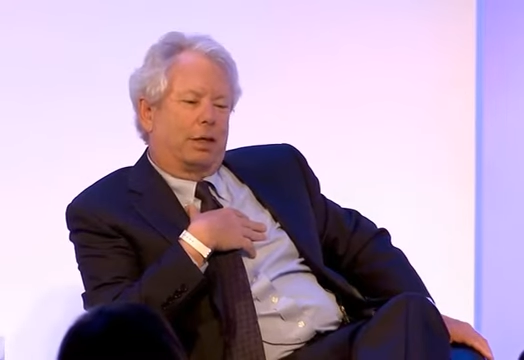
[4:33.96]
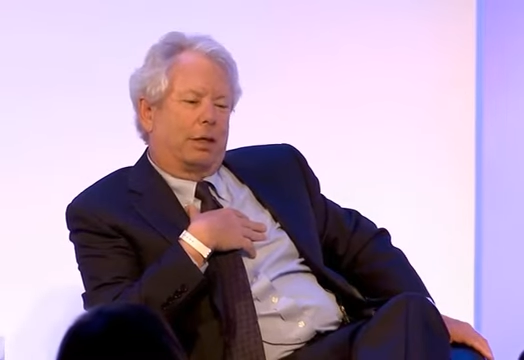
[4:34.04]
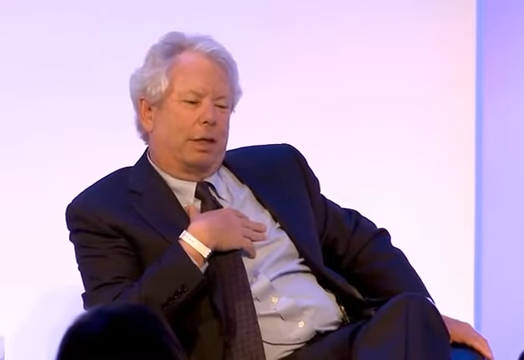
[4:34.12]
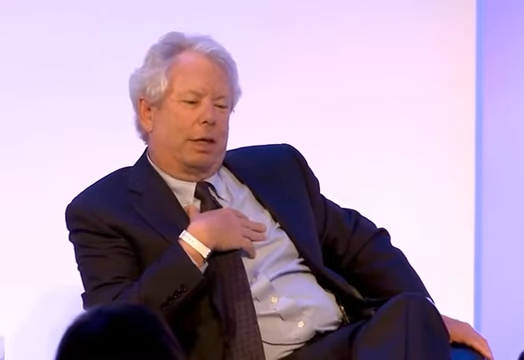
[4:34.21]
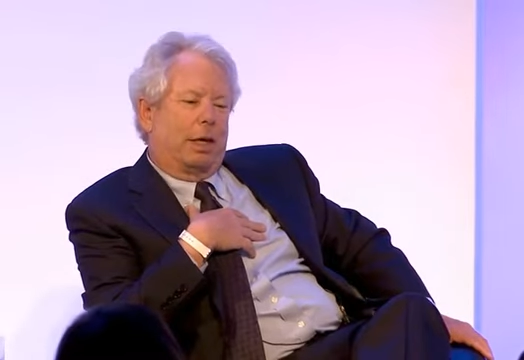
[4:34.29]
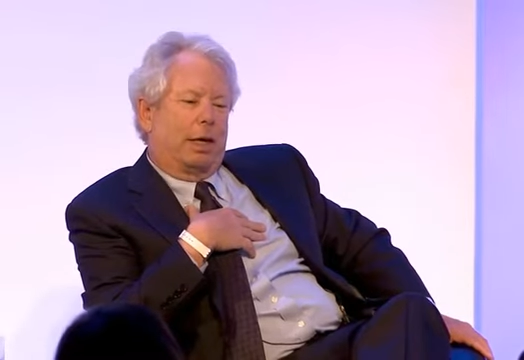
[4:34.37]

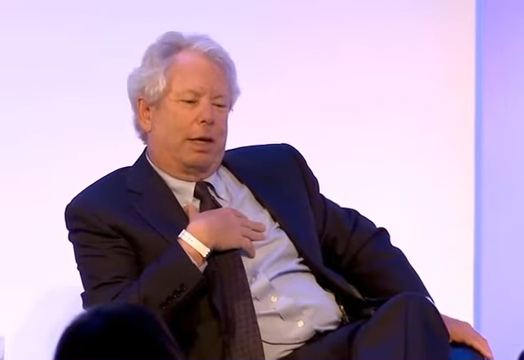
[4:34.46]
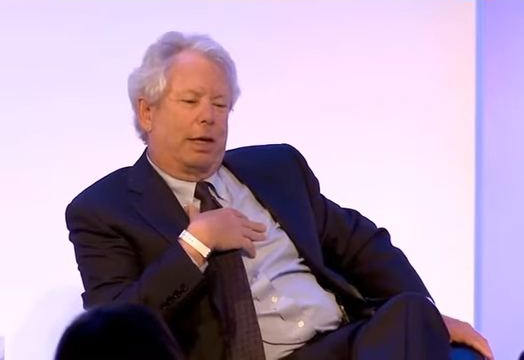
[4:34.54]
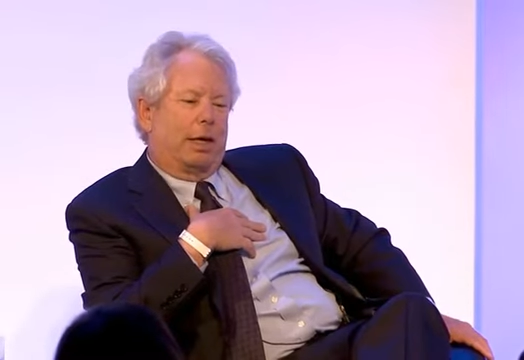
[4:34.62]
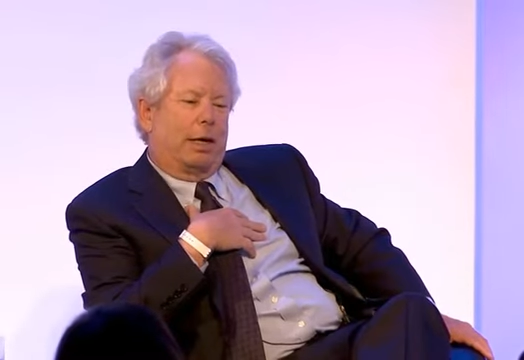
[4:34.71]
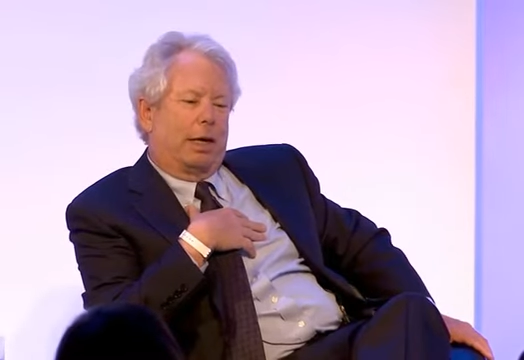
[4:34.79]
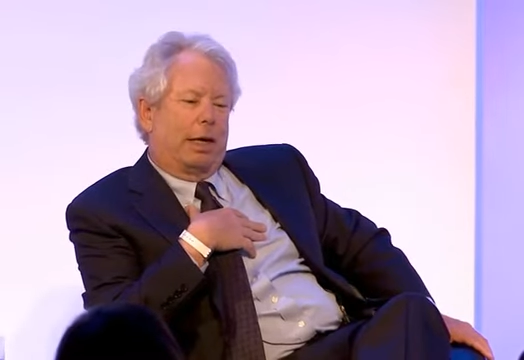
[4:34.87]

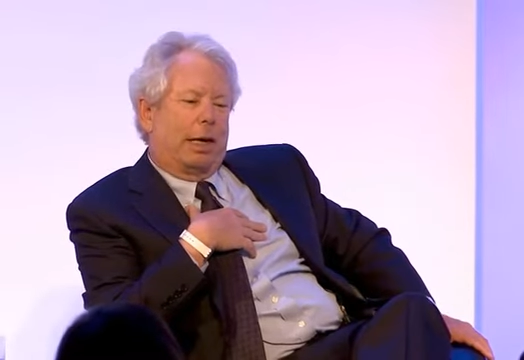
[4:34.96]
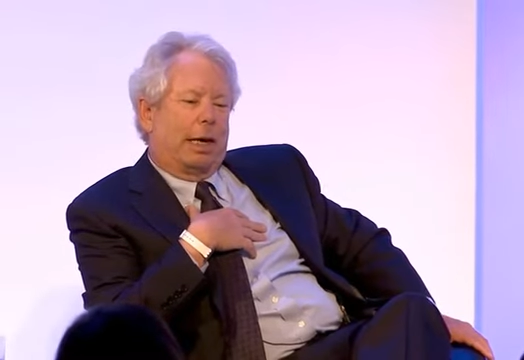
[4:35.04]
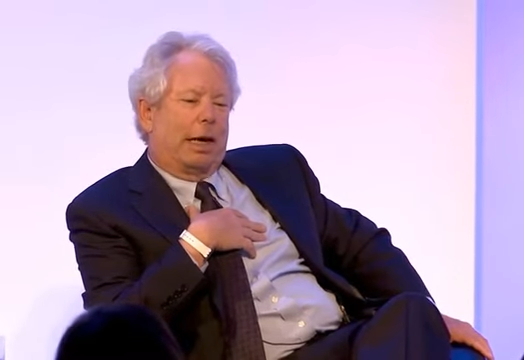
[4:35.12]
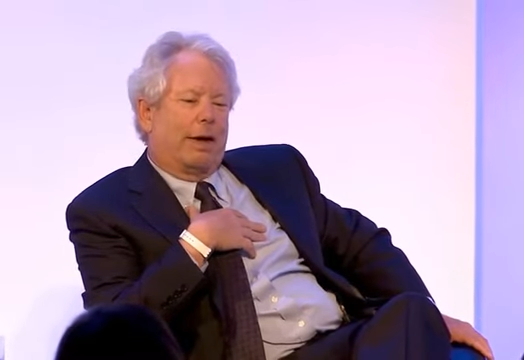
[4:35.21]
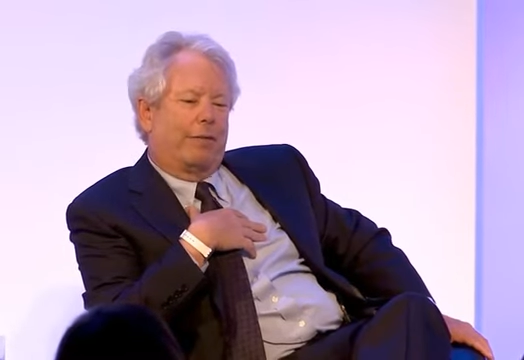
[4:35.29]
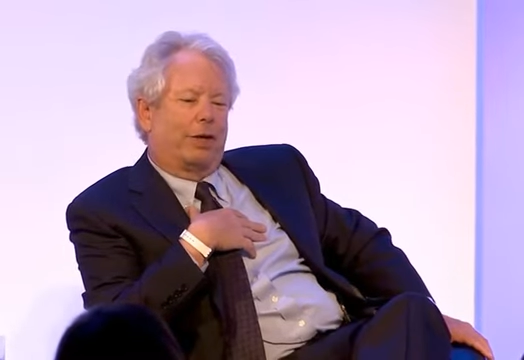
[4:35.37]

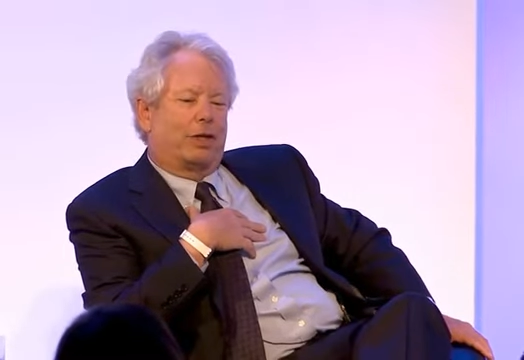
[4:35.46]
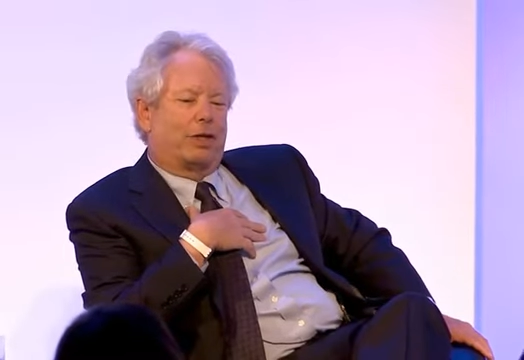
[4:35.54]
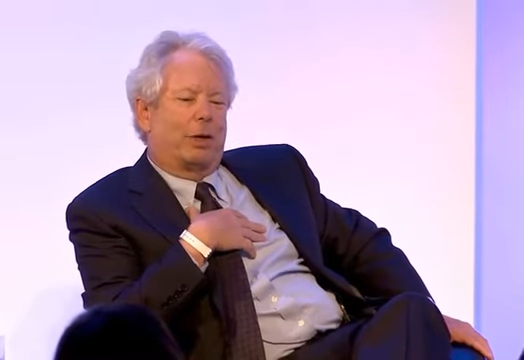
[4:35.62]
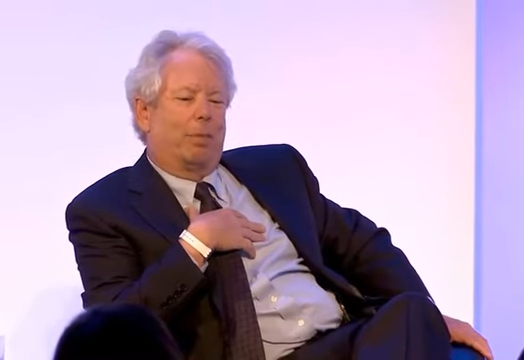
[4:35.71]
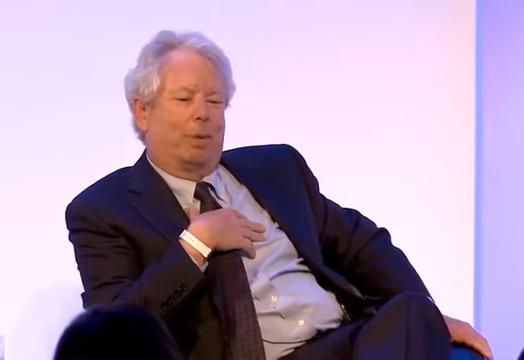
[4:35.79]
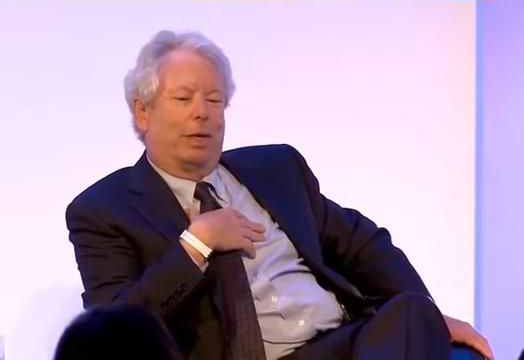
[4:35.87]
having
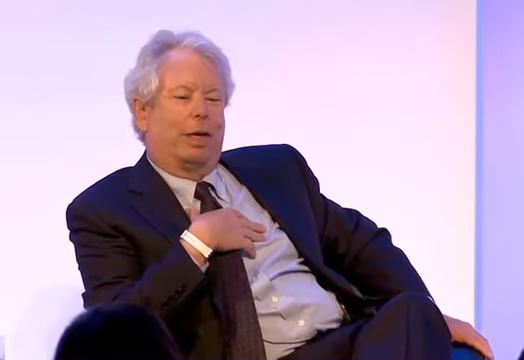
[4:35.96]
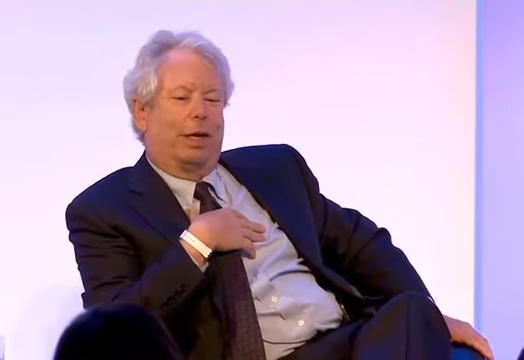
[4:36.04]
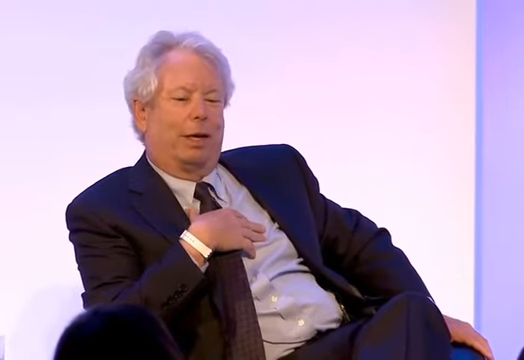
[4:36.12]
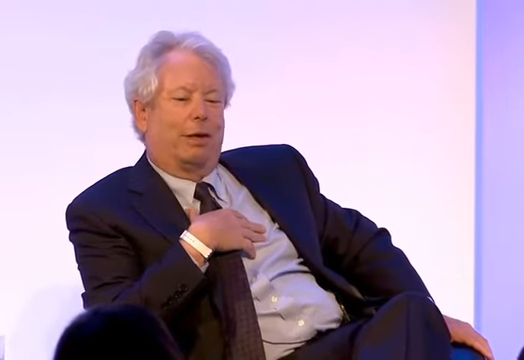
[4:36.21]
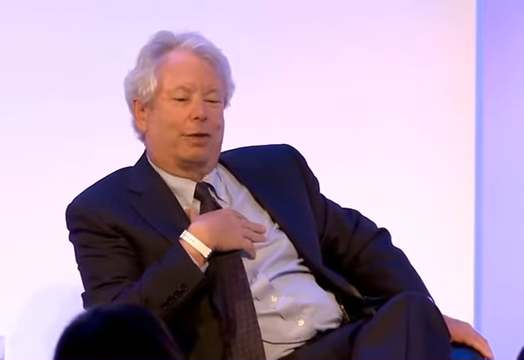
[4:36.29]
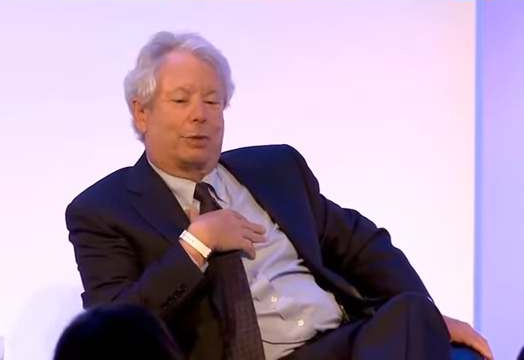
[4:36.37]
somebody
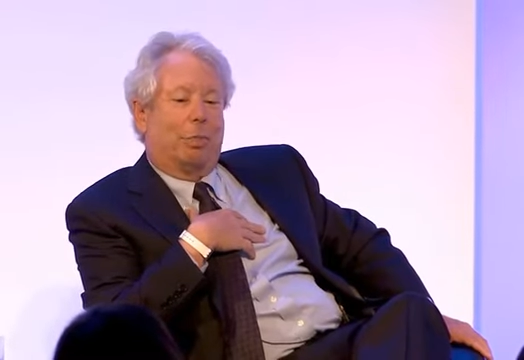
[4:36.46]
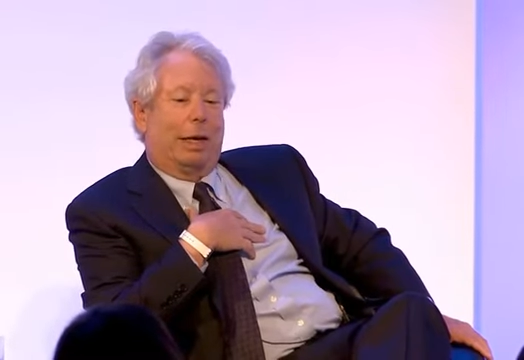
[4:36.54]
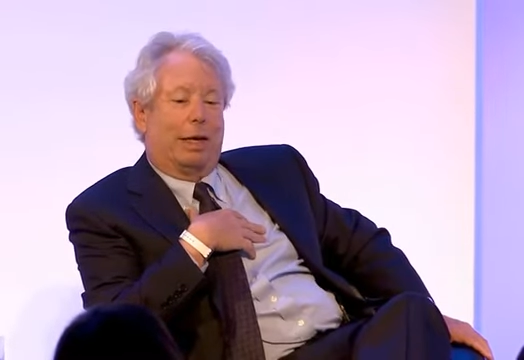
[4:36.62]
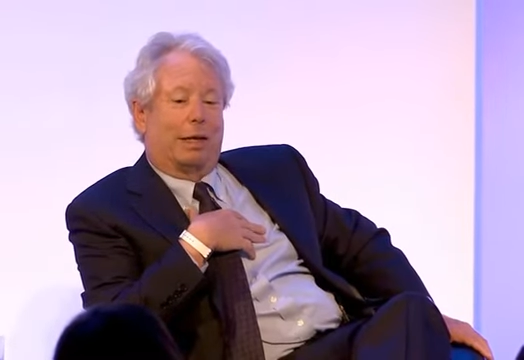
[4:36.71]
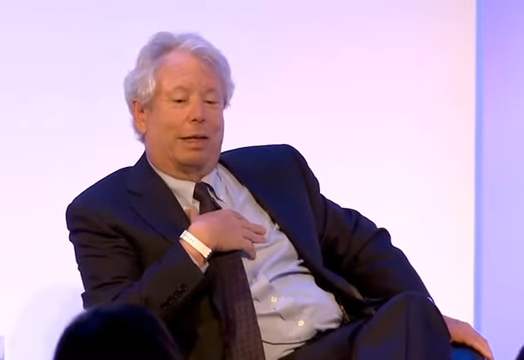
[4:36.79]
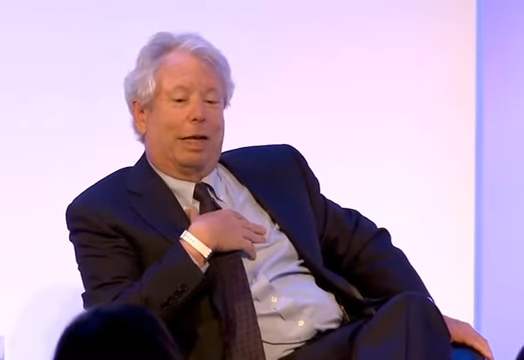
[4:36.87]
else
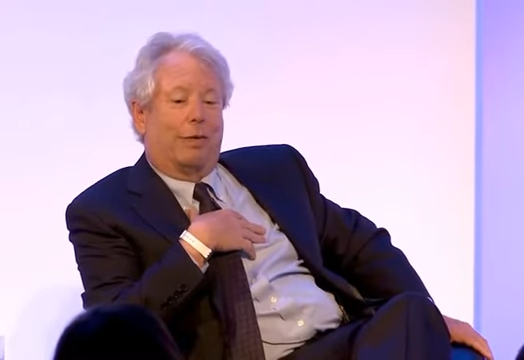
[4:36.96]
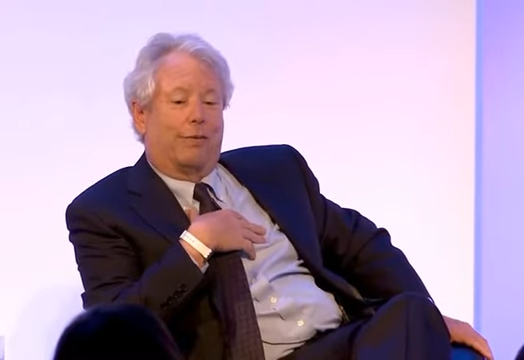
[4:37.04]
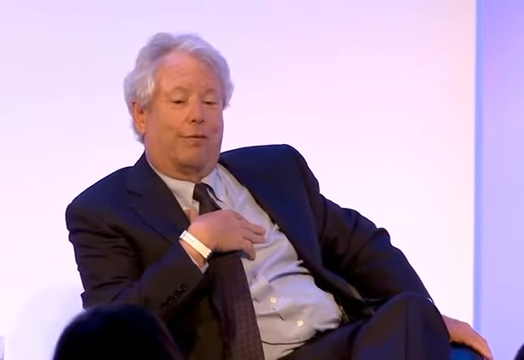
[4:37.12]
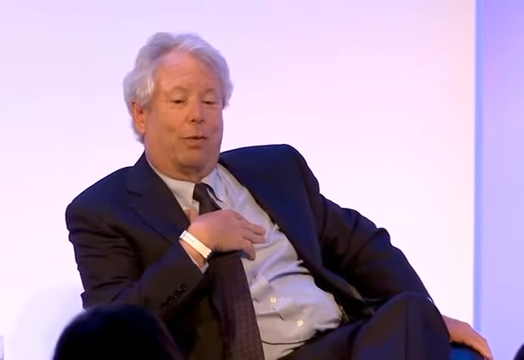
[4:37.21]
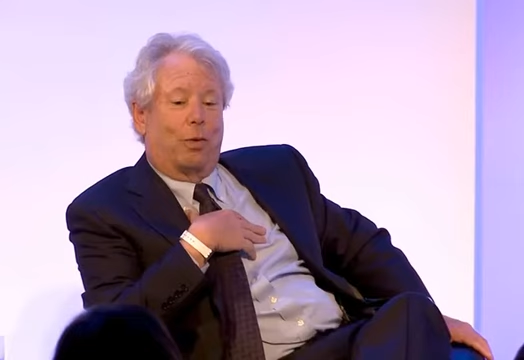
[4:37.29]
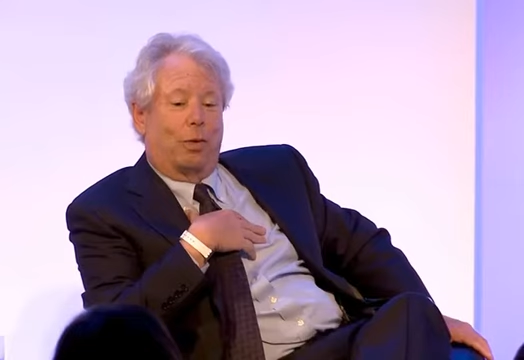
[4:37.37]
make that
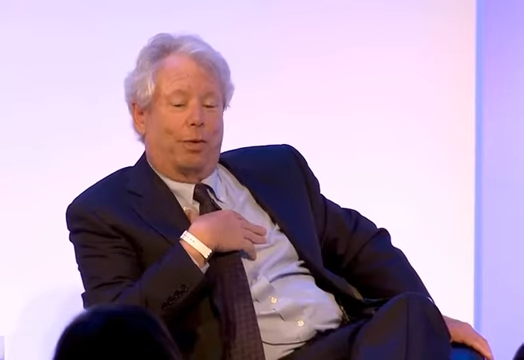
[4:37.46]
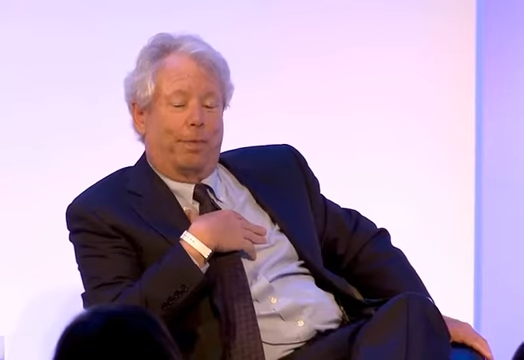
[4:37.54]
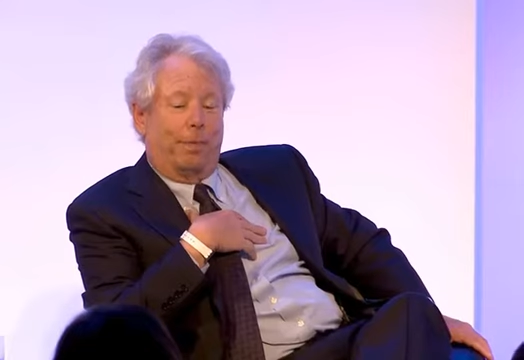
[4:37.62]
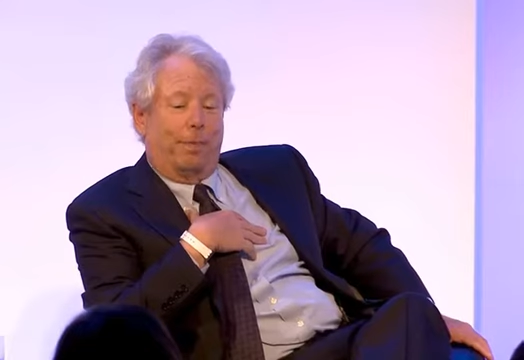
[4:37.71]
for them.